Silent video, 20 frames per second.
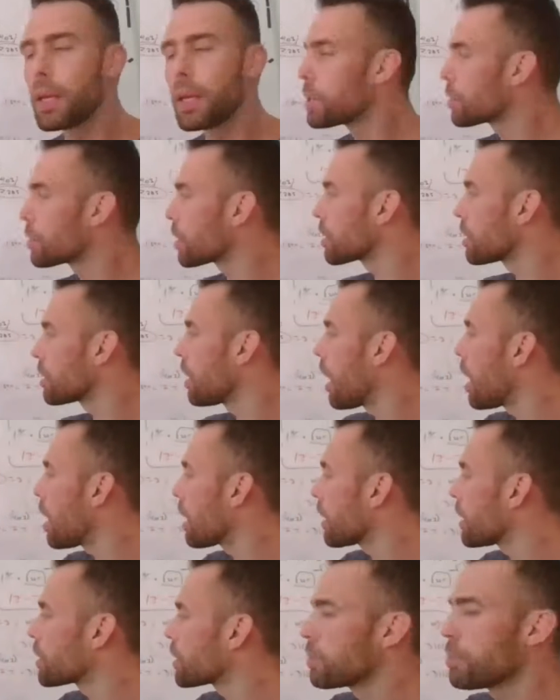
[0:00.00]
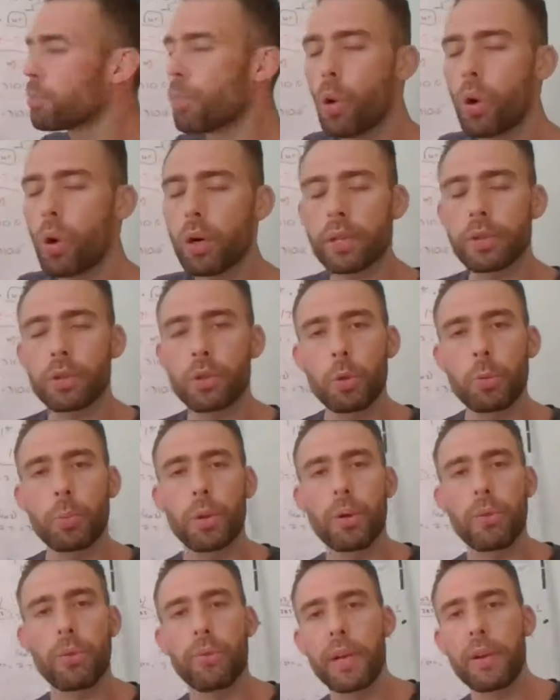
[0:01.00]
So as long as more than
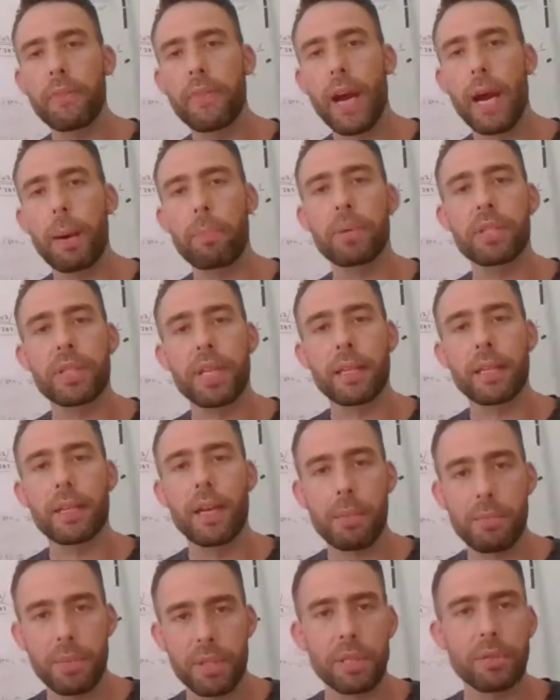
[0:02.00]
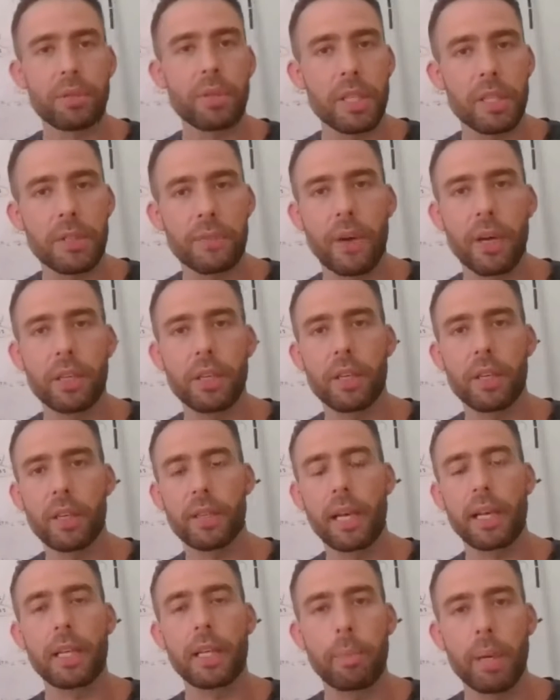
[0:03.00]
2.35% comes into this fund on a
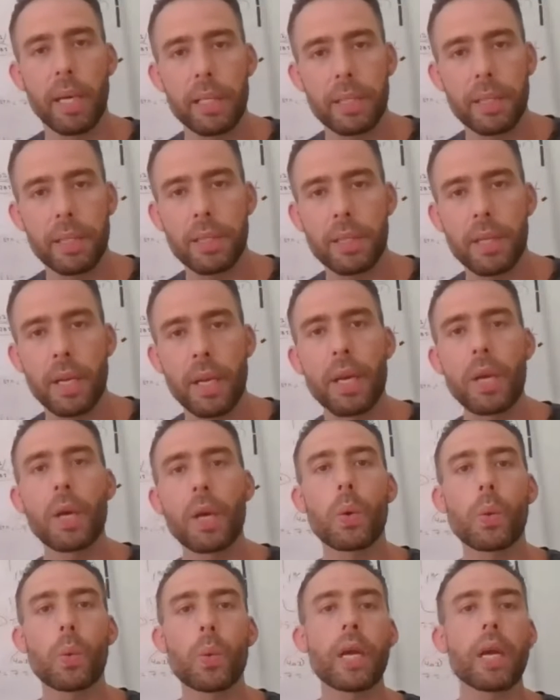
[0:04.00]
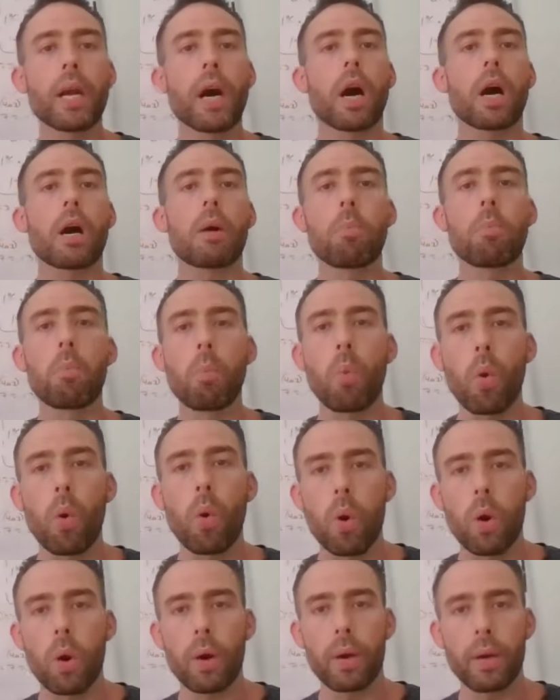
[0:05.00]
daily basis, we are
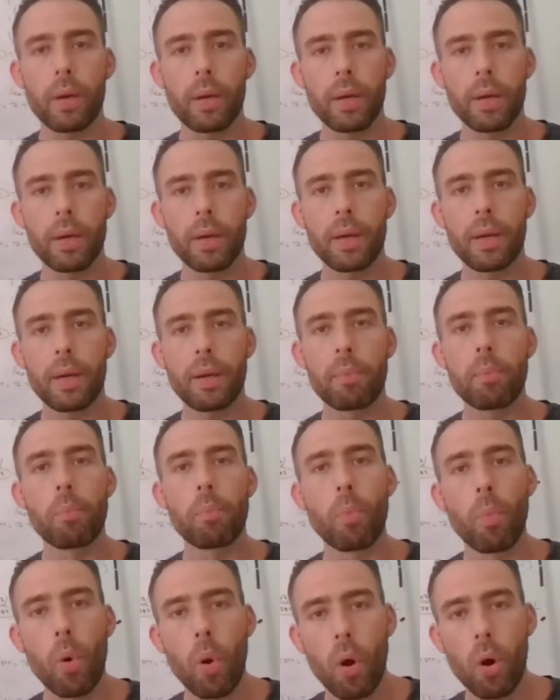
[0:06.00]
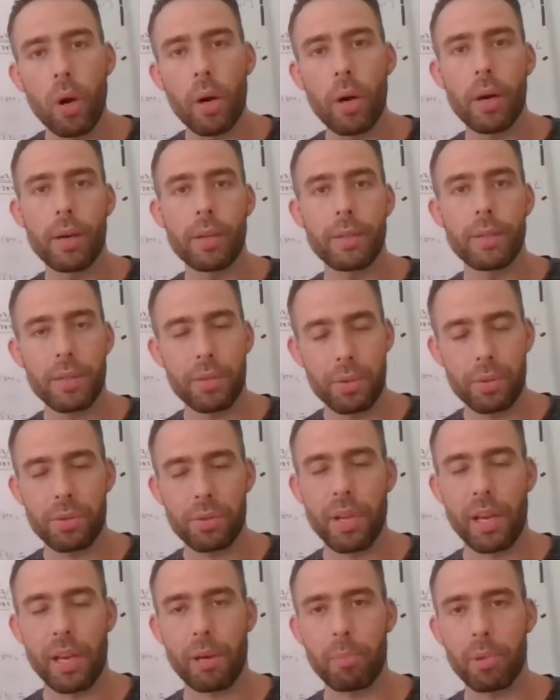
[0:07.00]
more than
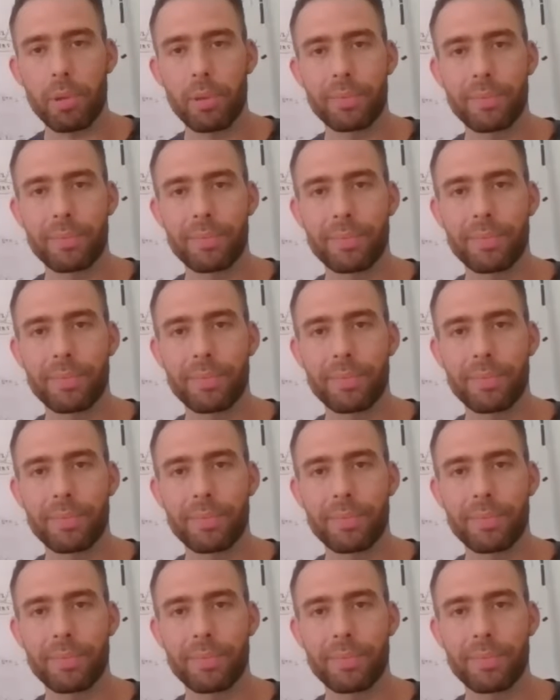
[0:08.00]
sustainable.